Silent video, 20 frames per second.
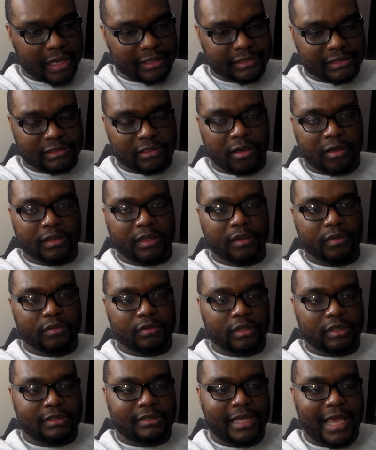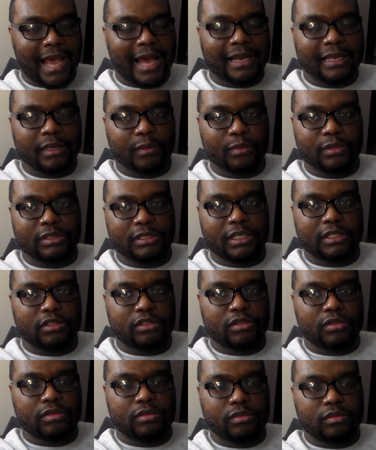I just thought the talent was
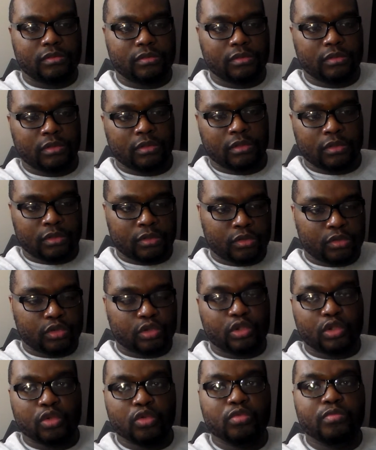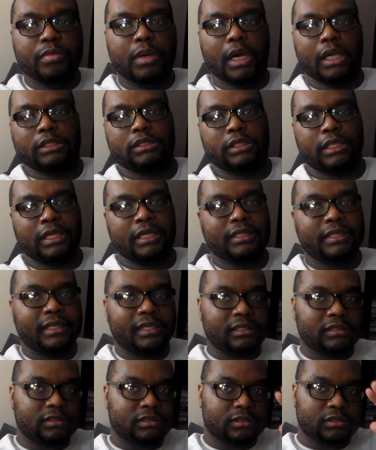just too much.
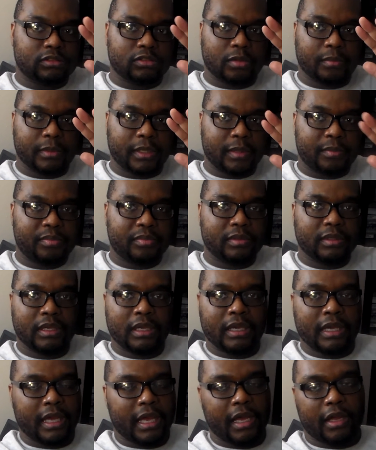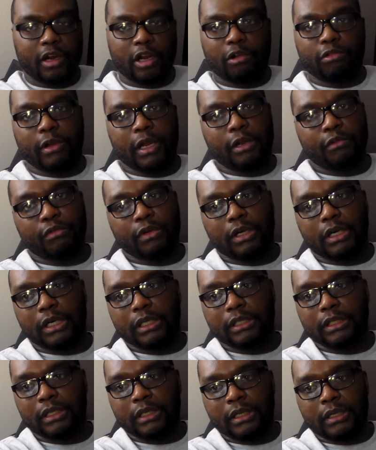Indians, you know, they had a great
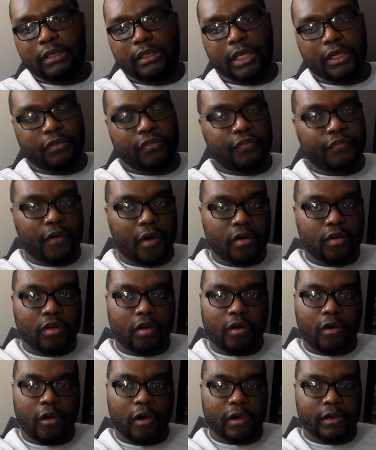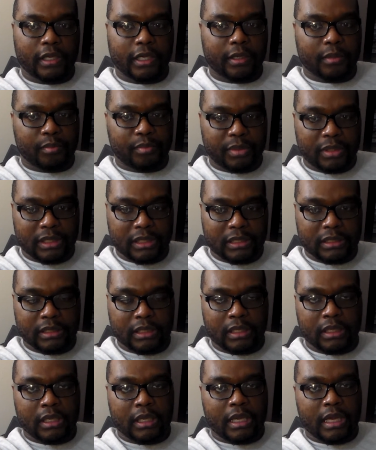run. They fought hard. They
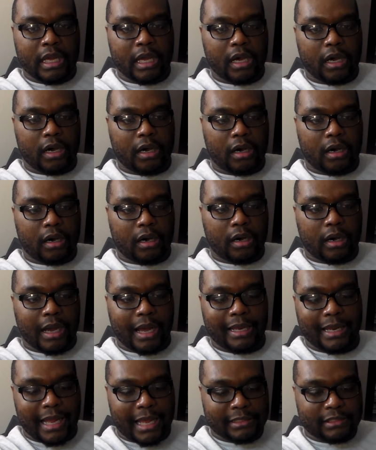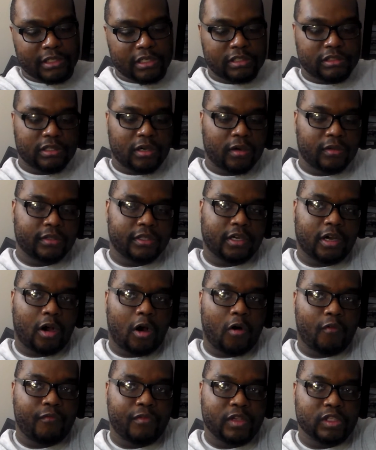compete. I just thought their
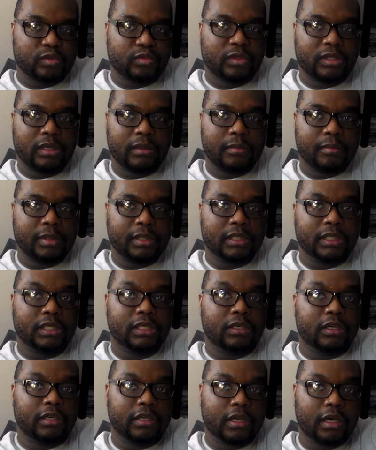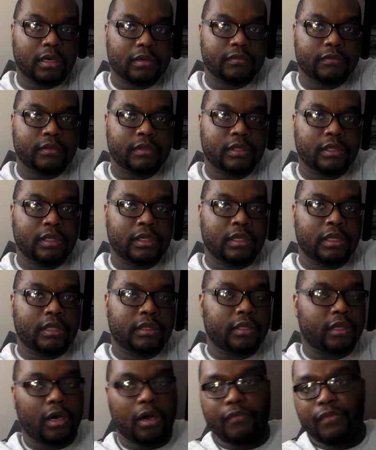offense would be good enough.
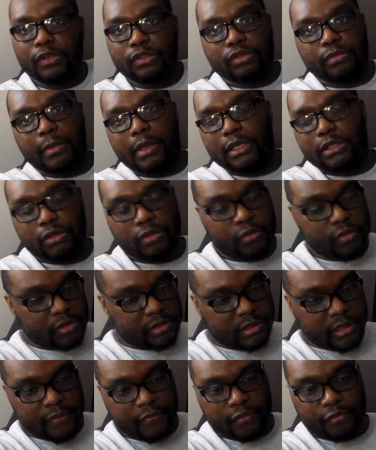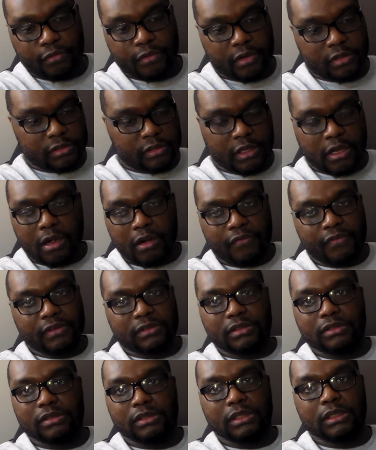Their offense, they scored 7 runs. Their
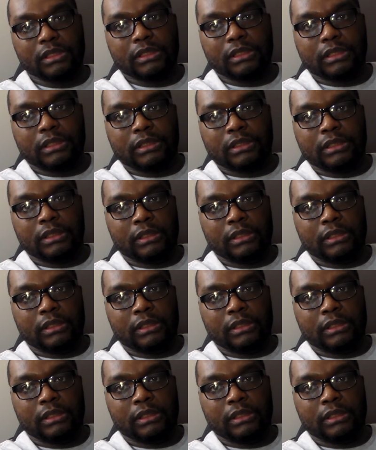offense is good.